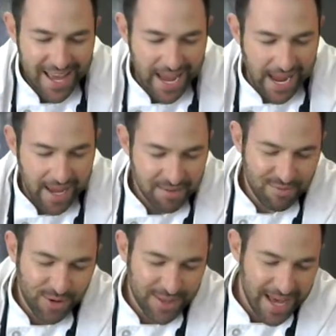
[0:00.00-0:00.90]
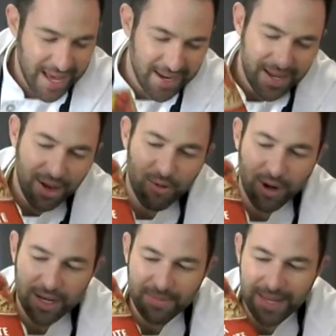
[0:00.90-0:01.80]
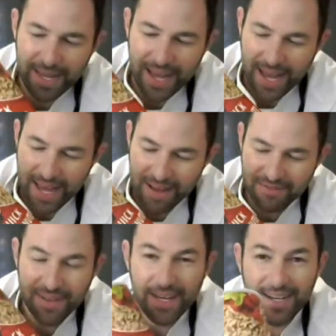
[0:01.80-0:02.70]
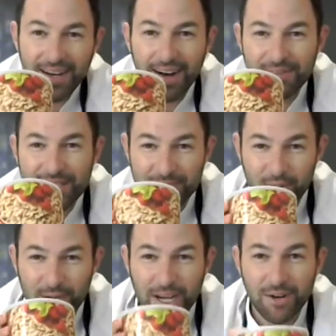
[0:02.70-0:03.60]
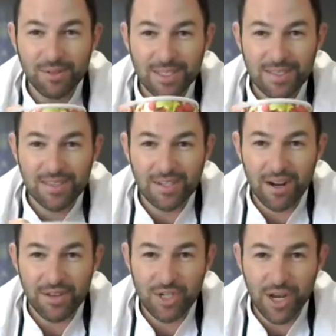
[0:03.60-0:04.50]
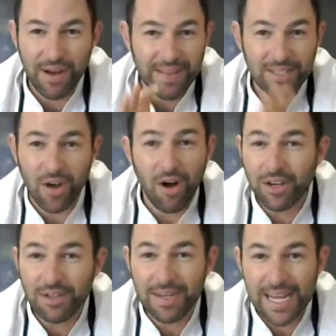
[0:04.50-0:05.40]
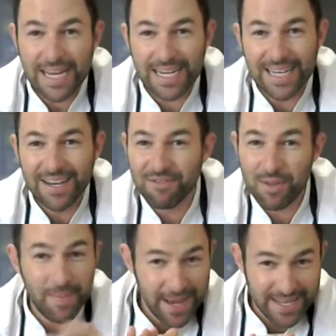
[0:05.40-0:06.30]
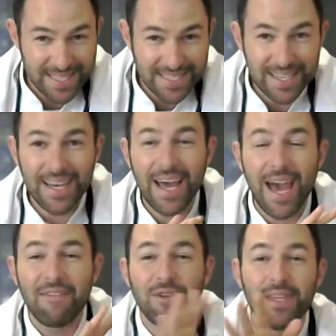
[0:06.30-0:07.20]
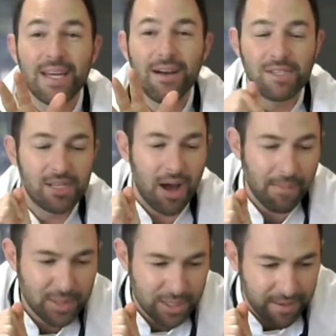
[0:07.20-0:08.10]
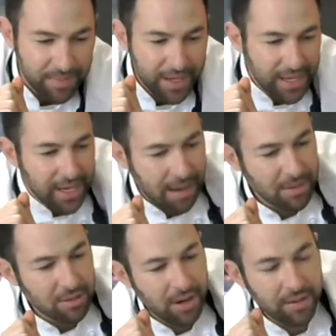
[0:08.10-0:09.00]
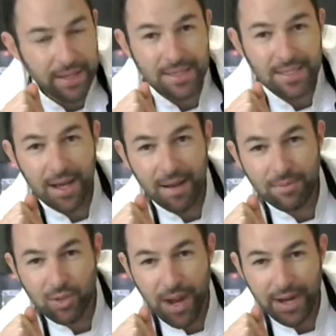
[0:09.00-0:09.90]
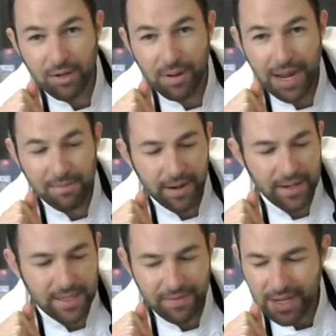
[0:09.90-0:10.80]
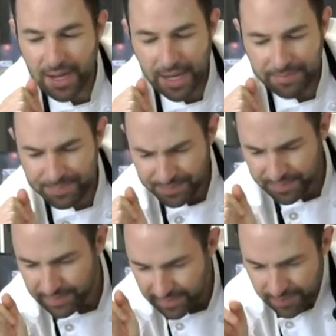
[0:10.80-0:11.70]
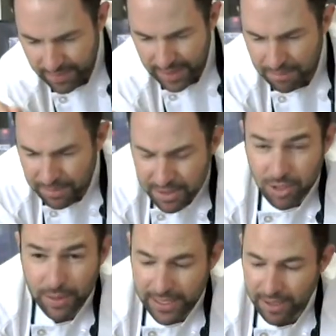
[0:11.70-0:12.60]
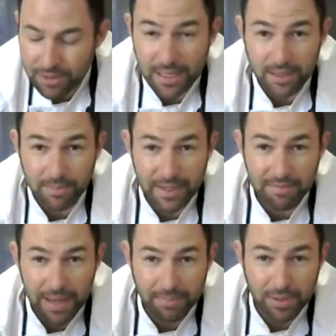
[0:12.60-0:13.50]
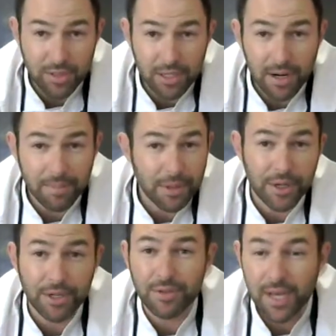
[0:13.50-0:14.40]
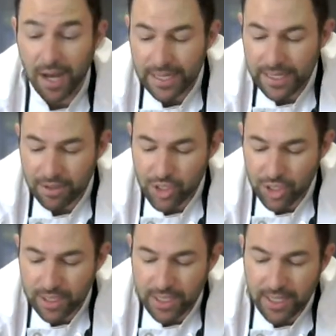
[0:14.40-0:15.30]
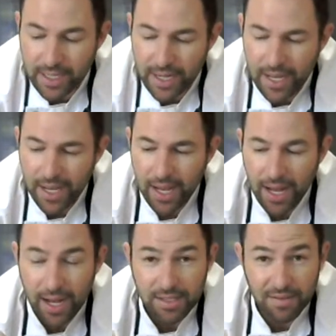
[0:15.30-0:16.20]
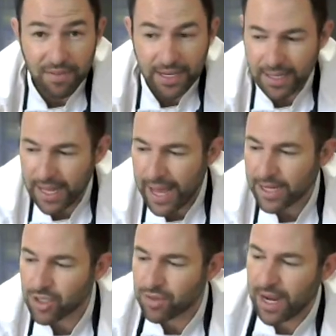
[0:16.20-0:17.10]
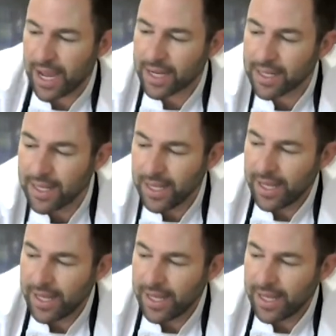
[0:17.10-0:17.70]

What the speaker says: And for that, I have obviously some quick oats as the star of the show. And that's all you need for the base. Everything else is optional. I'm going to throw in some dried cranberries I've got. I'm going to sweeten it with a little bit of maple syrup. You can use honey or sugar, some vanilla extract.